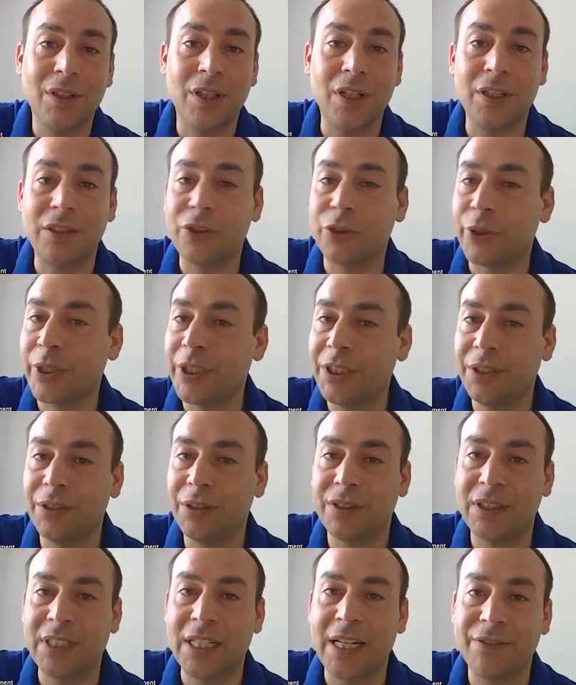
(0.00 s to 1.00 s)
training
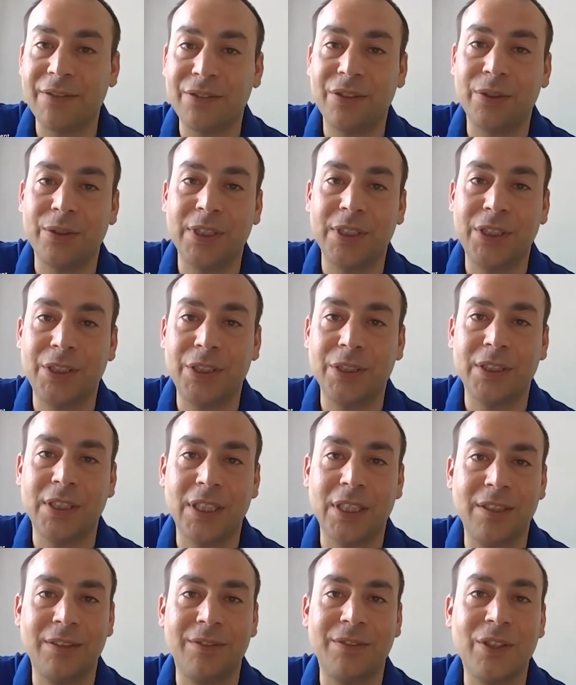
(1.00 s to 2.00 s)
your staff to ensure
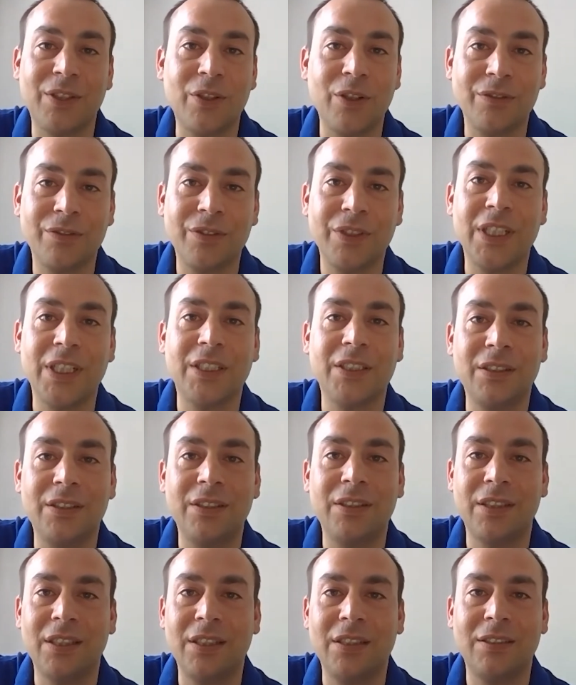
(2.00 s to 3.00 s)
that they're confident
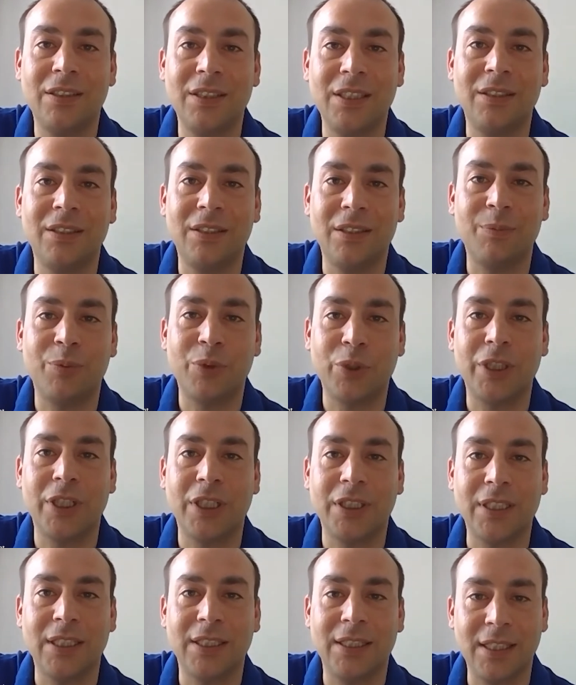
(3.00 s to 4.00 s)
in the
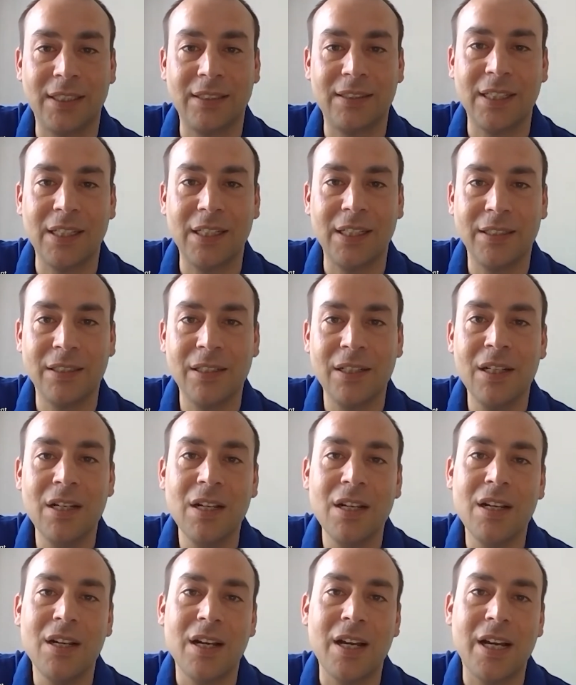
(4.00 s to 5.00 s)
product that they are selling,
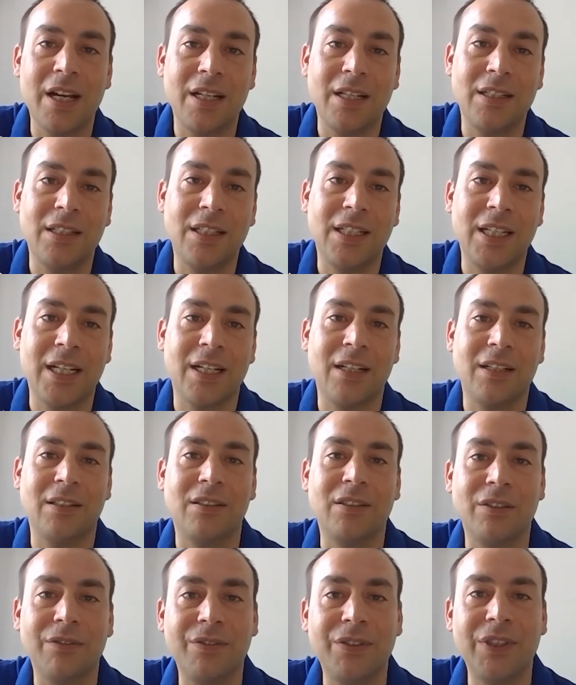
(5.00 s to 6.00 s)
and they can
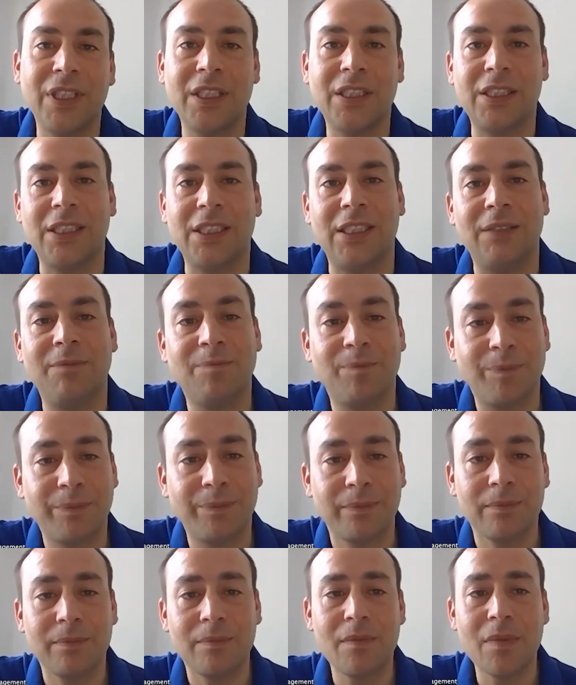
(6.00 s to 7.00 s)
confidently
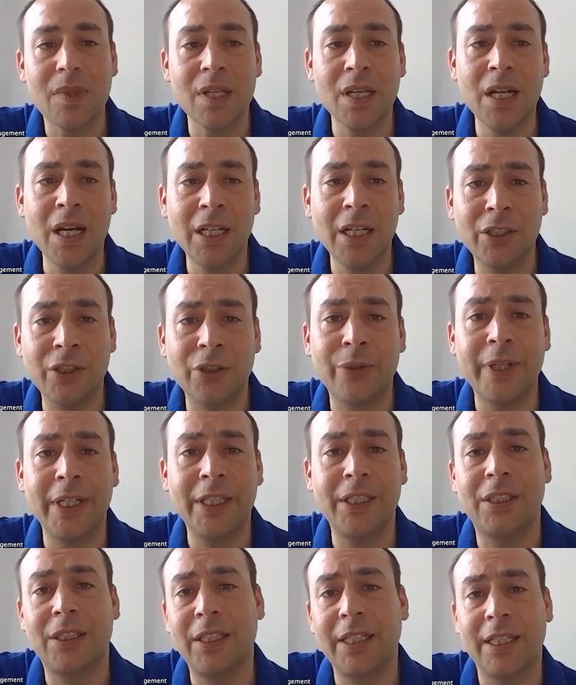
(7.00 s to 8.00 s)

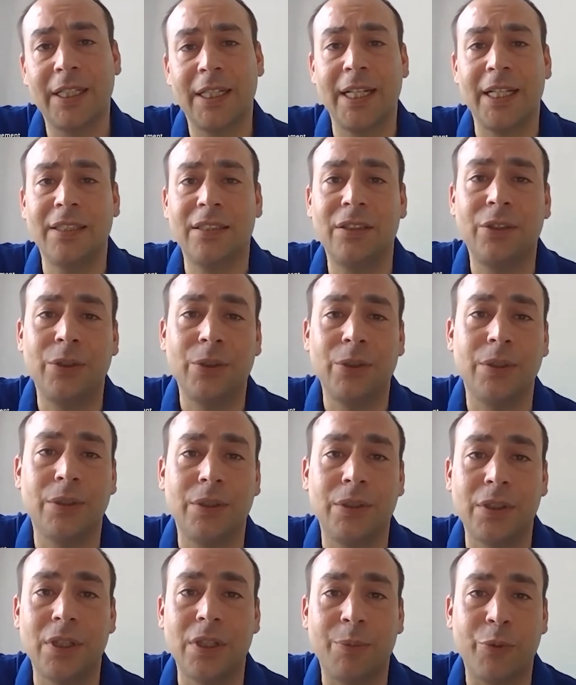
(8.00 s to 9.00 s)
encourage their guests
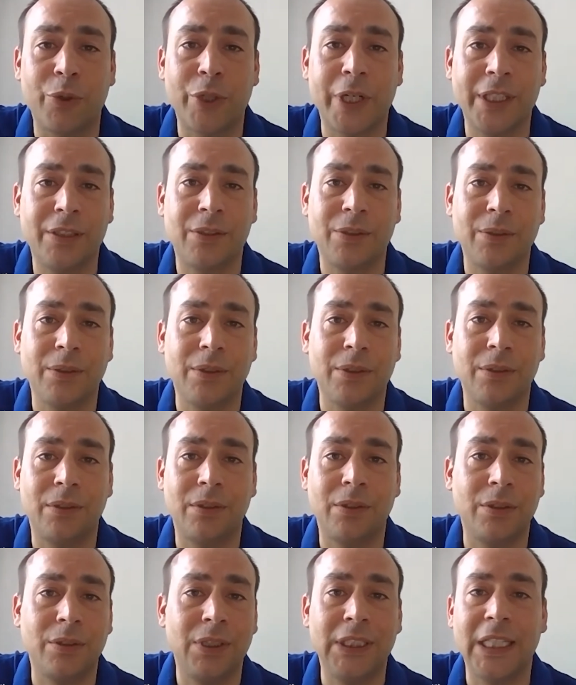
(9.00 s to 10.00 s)
to upgrade to
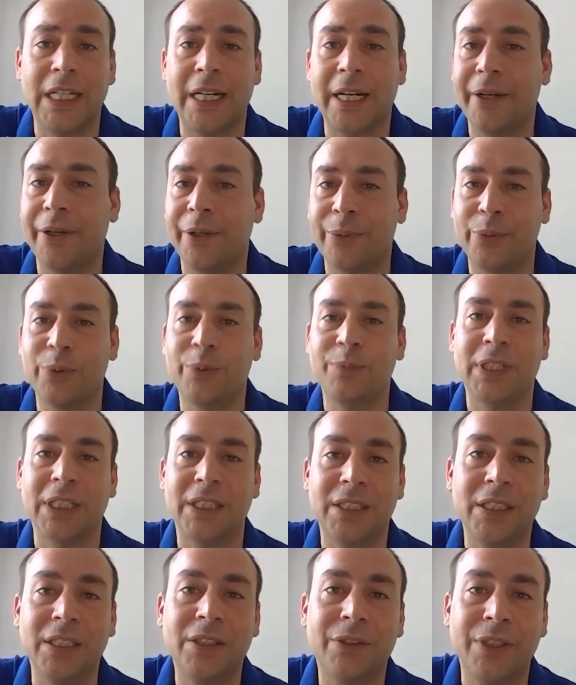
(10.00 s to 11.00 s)
the higher room
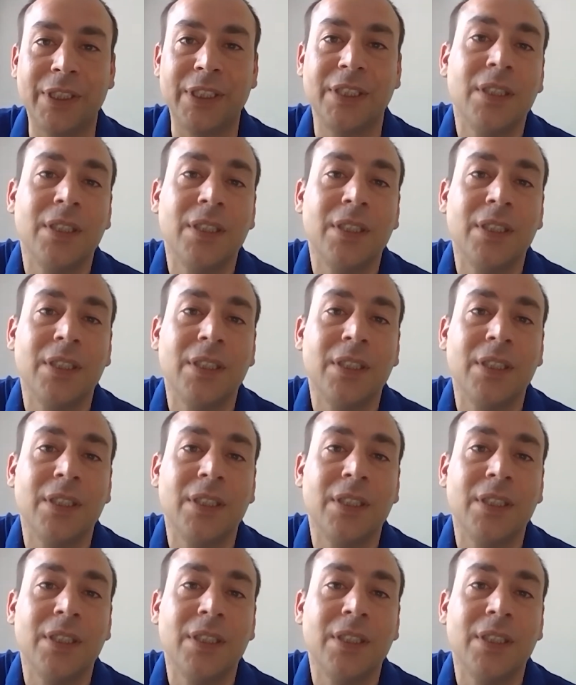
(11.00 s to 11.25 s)
category.